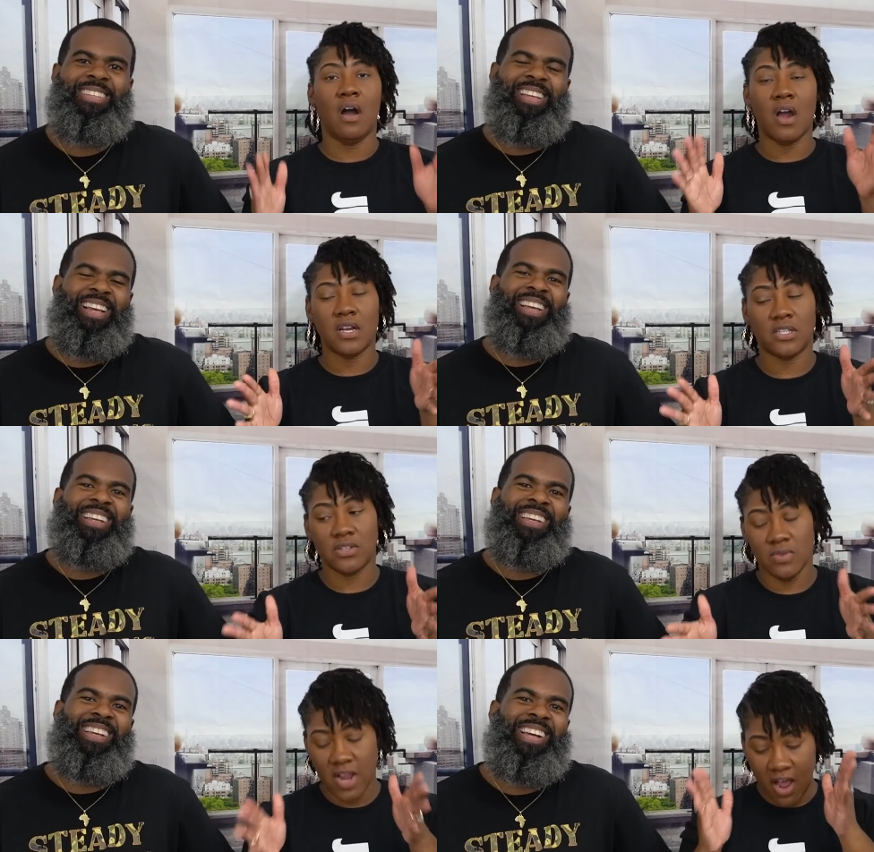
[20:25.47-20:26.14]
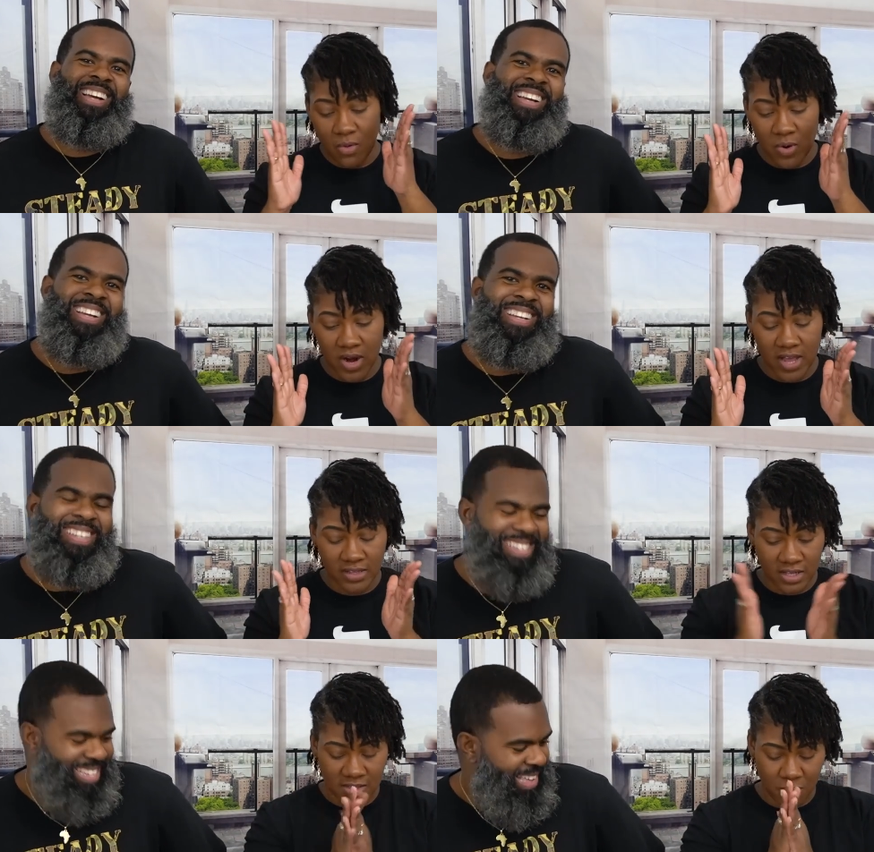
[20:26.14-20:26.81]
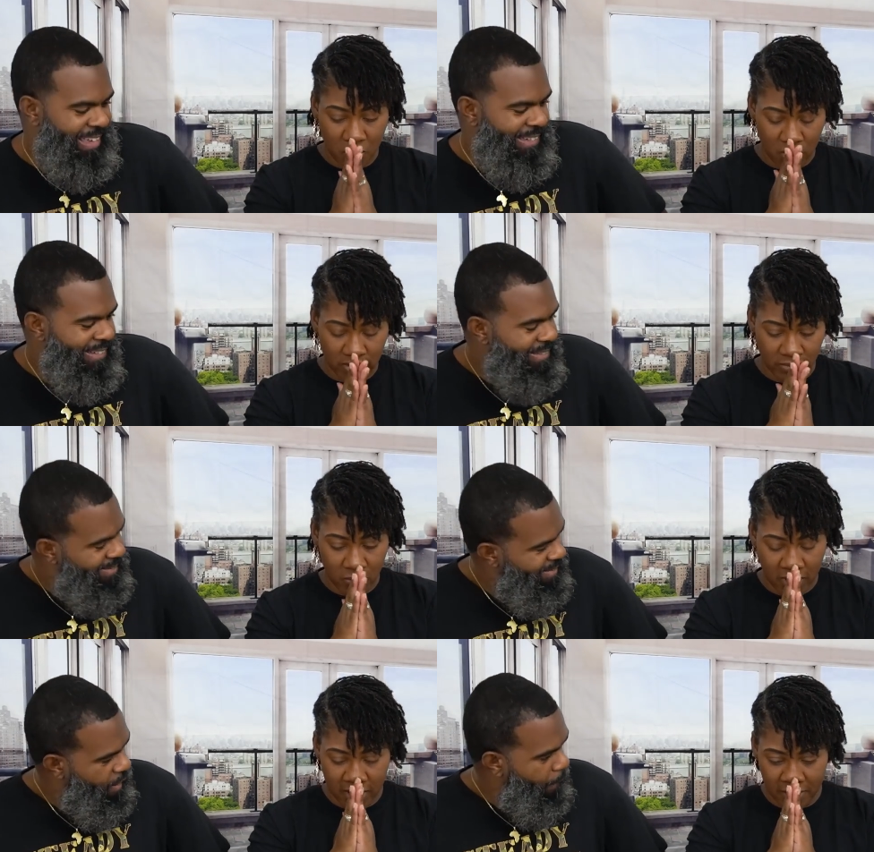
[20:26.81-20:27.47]
Speaker 1: all right, so now we're at this point
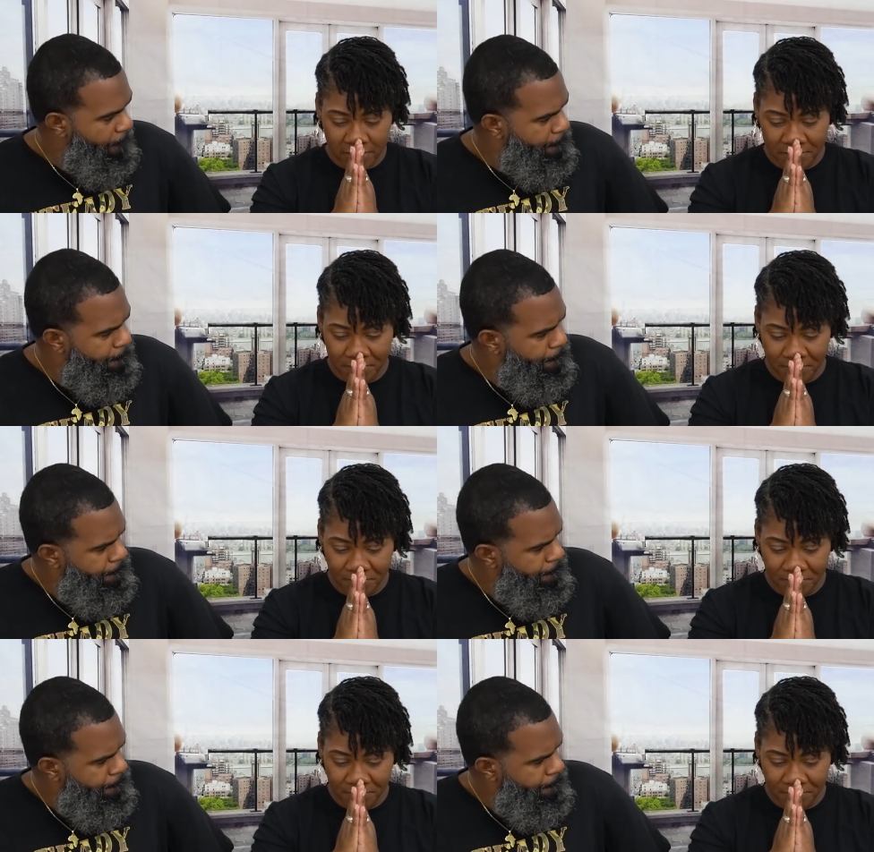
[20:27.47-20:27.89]
where